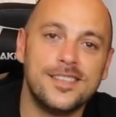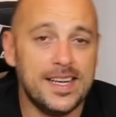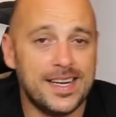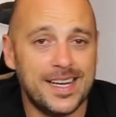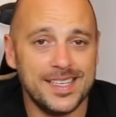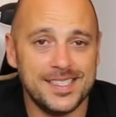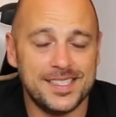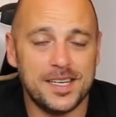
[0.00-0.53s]

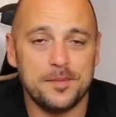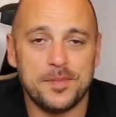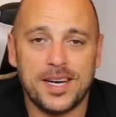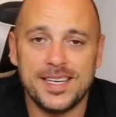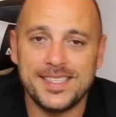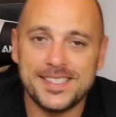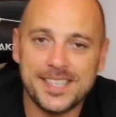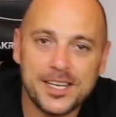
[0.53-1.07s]
Next up,
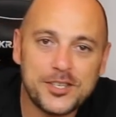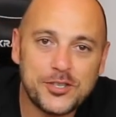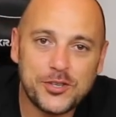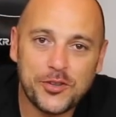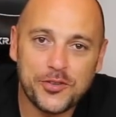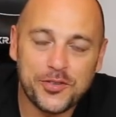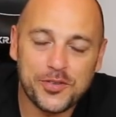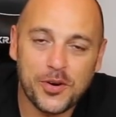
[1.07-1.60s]
I decided
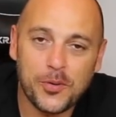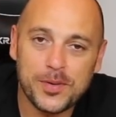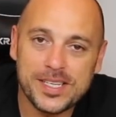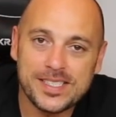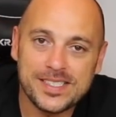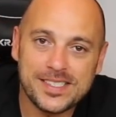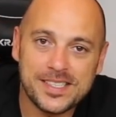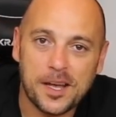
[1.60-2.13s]
to throw
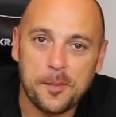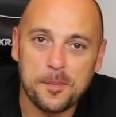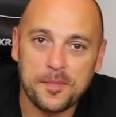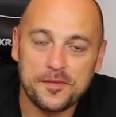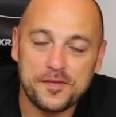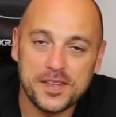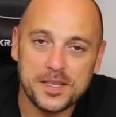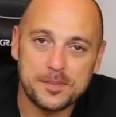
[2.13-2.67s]
in some
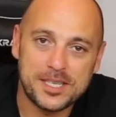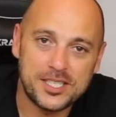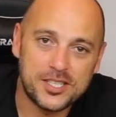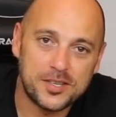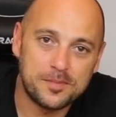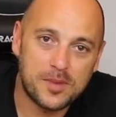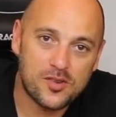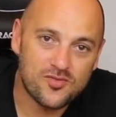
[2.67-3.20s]
Fillamentum